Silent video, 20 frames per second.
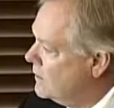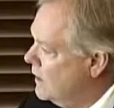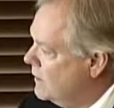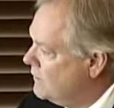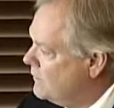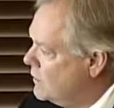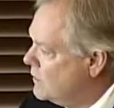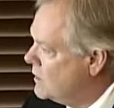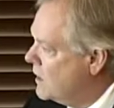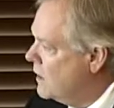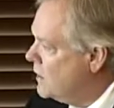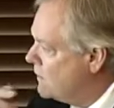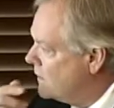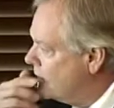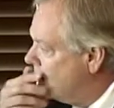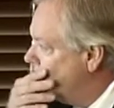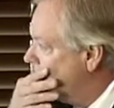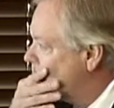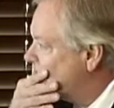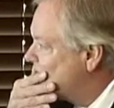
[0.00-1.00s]
If you'll go to
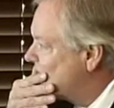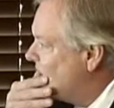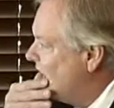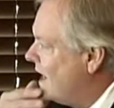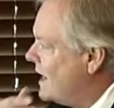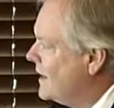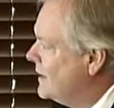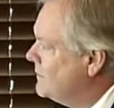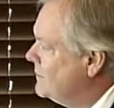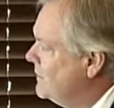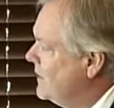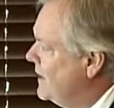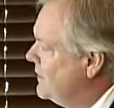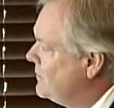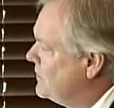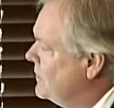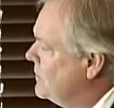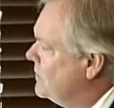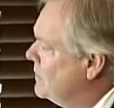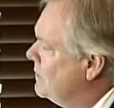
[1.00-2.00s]
the next slide,
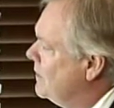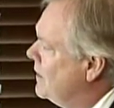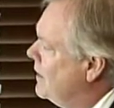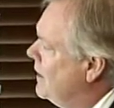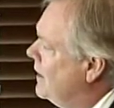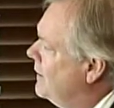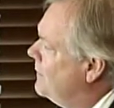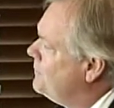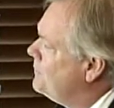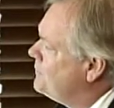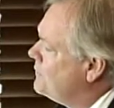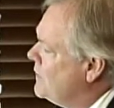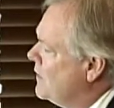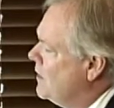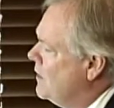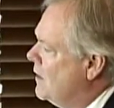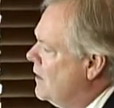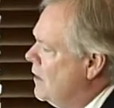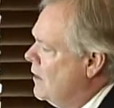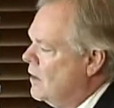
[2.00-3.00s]
Matthew,
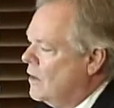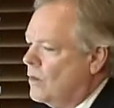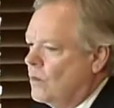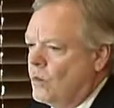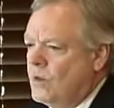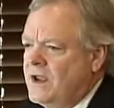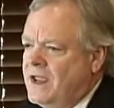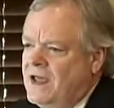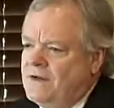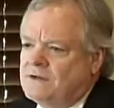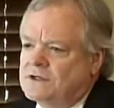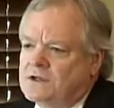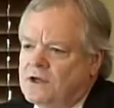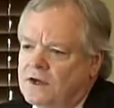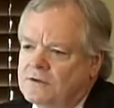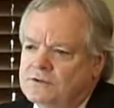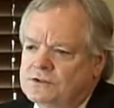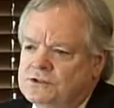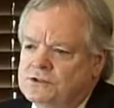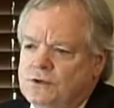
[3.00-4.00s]
we have a
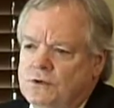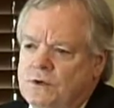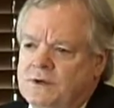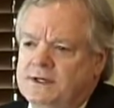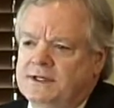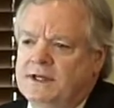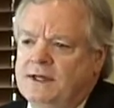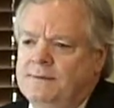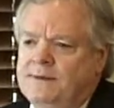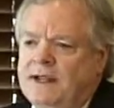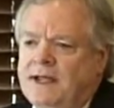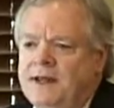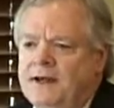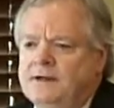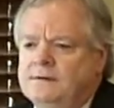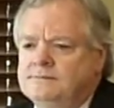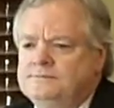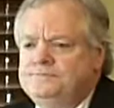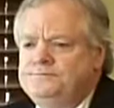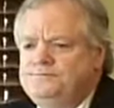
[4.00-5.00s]
cover story coming
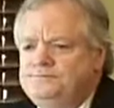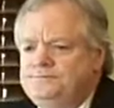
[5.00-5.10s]
out.